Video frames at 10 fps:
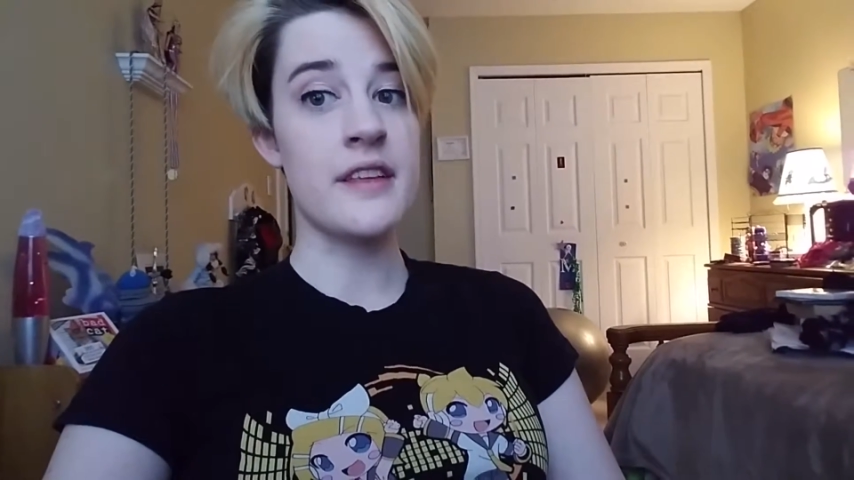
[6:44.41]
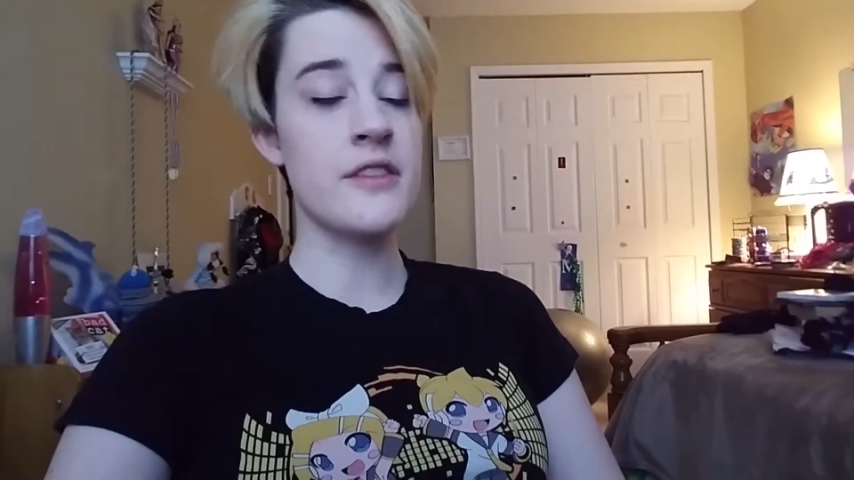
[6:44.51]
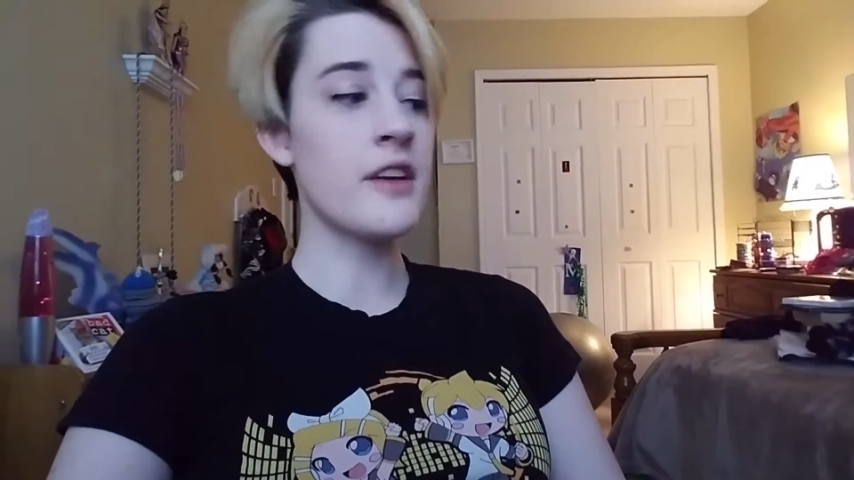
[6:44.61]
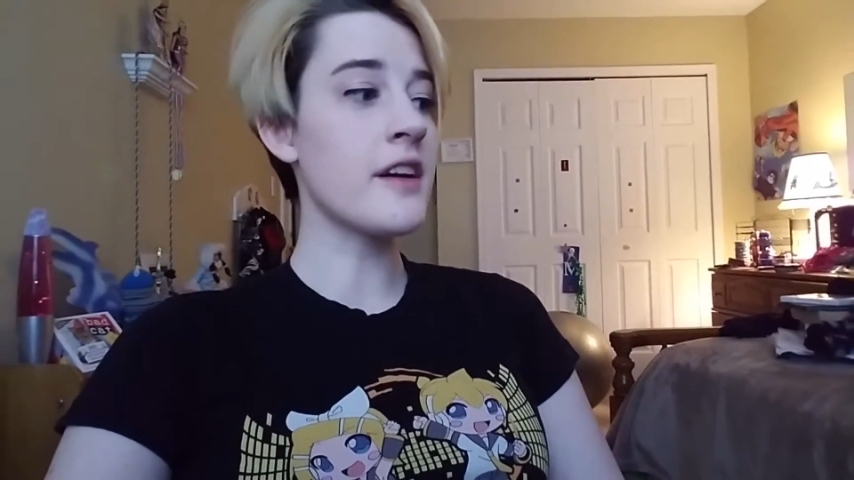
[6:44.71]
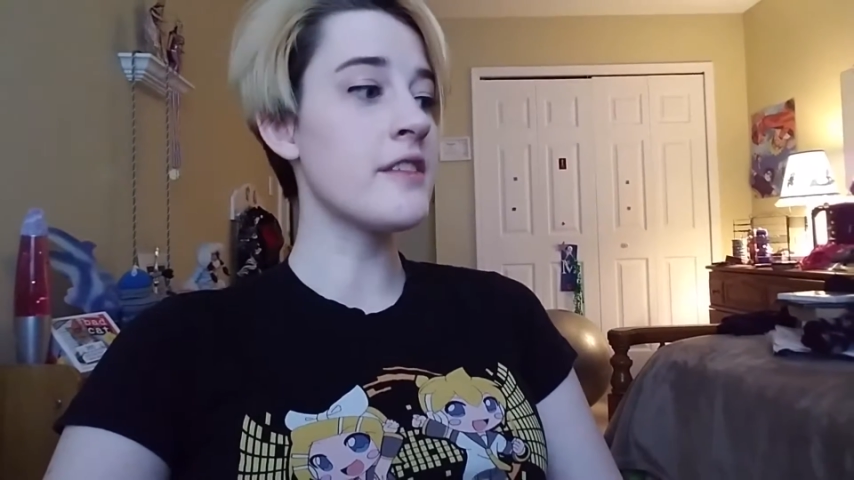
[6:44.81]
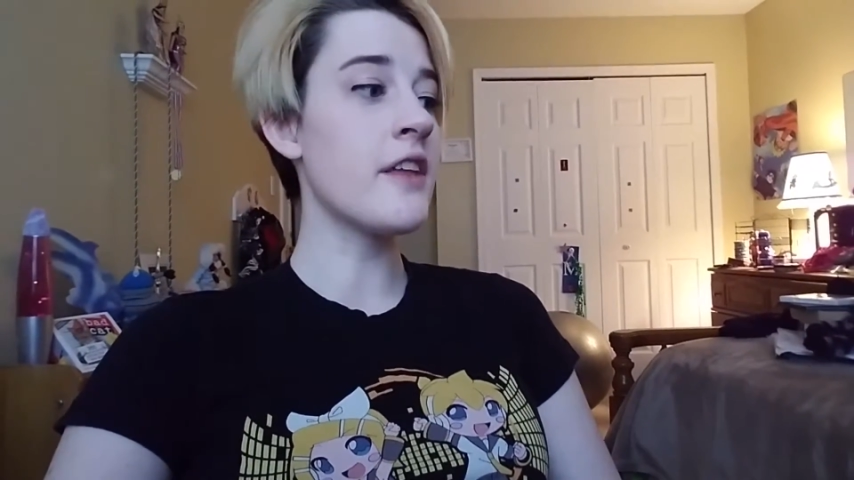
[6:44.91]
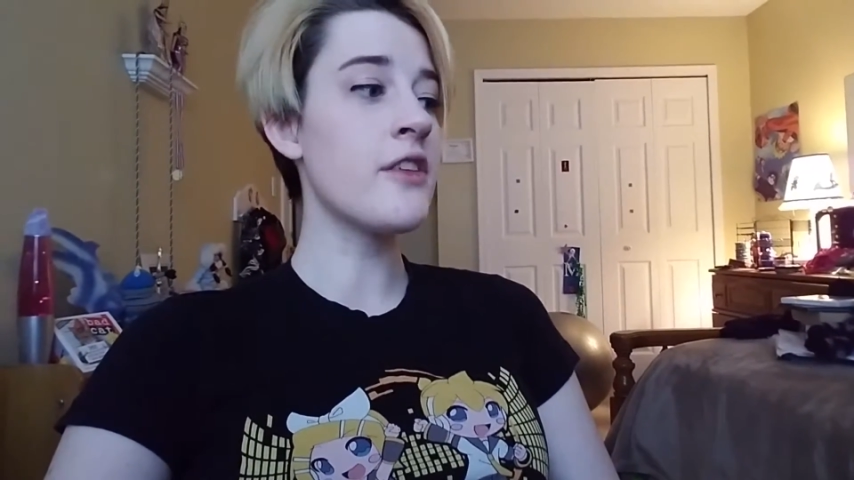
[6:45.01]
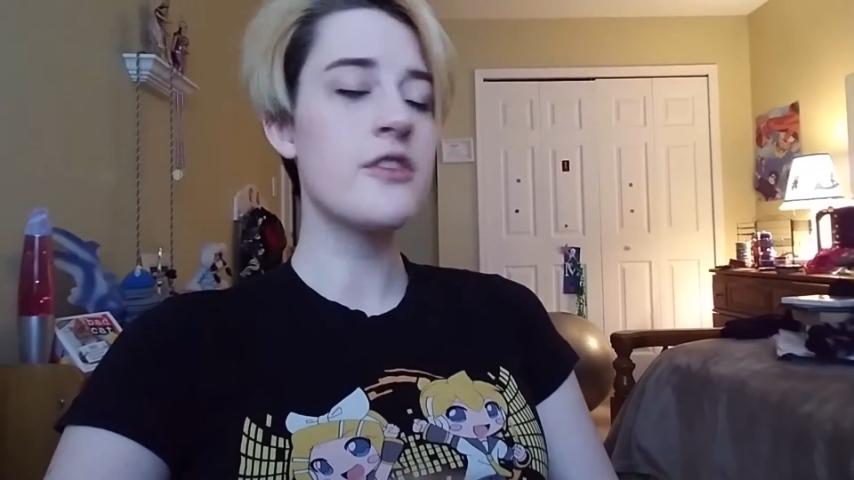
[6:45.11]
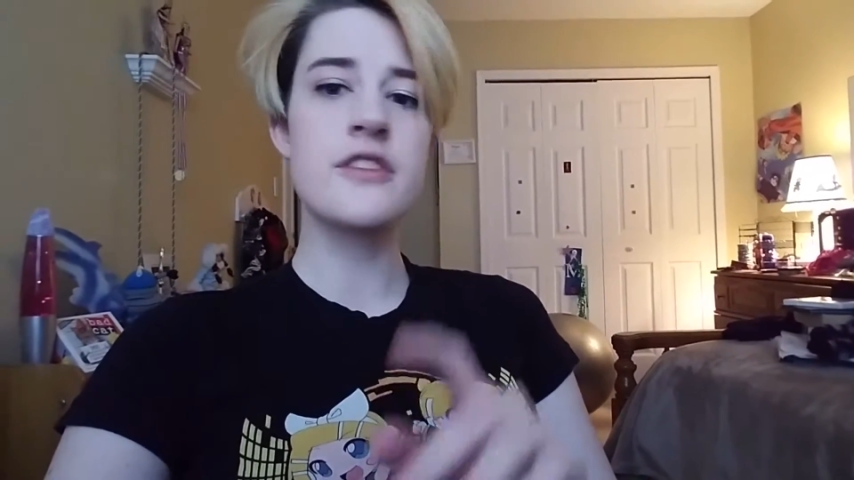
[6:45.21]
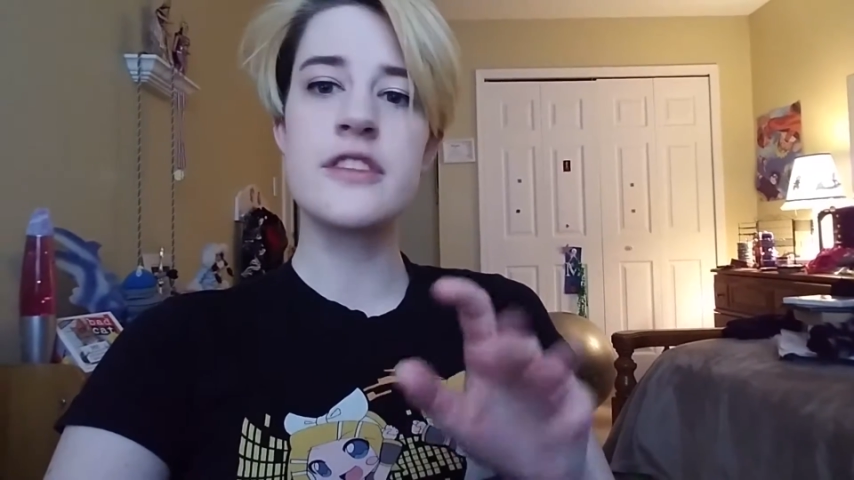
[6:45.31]
There's like
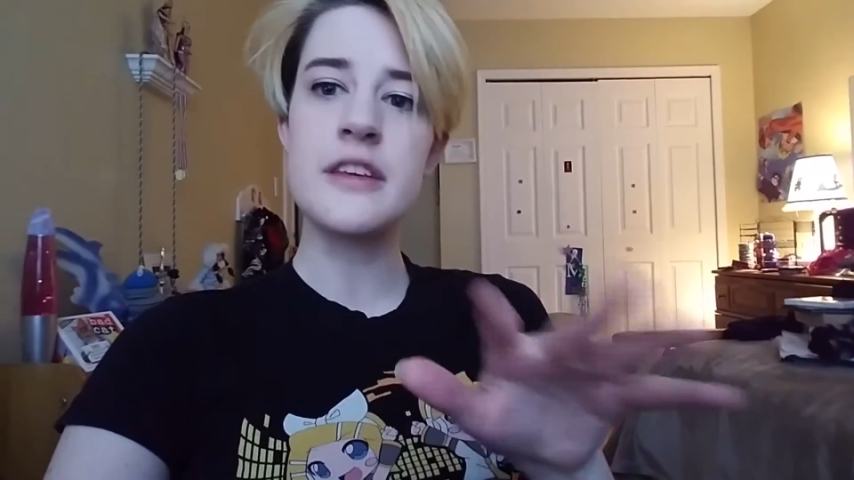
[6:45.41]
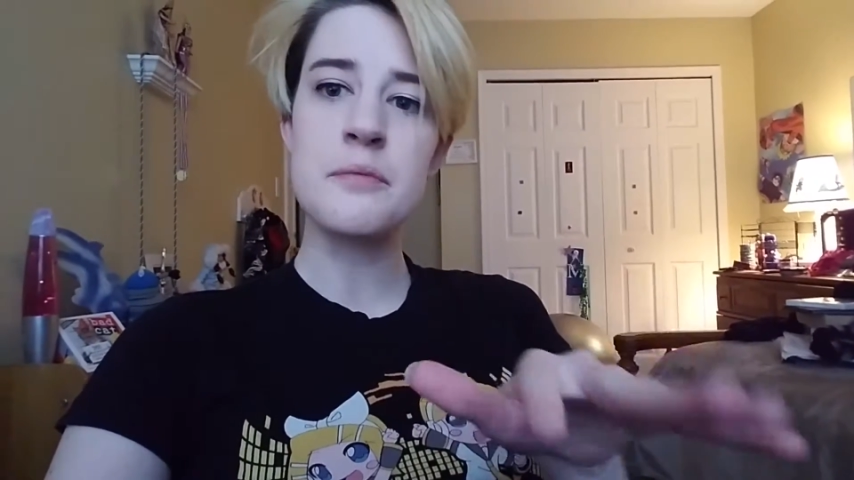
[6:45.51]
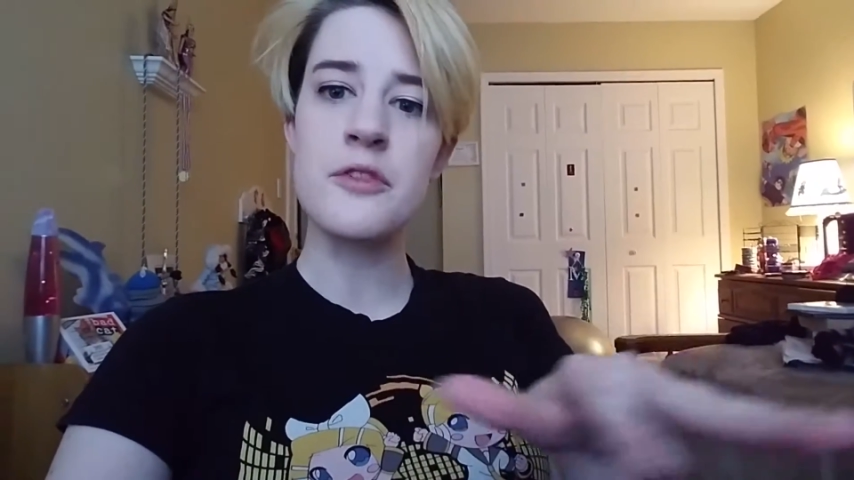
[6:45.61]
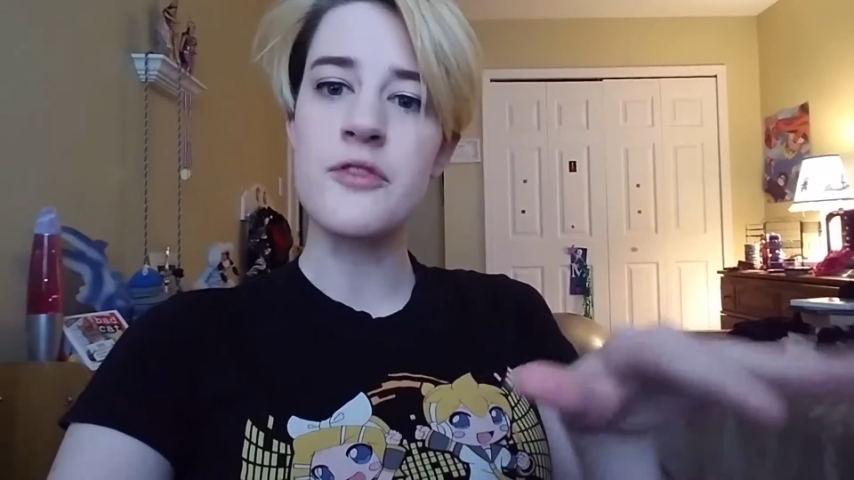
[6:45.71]
another deeper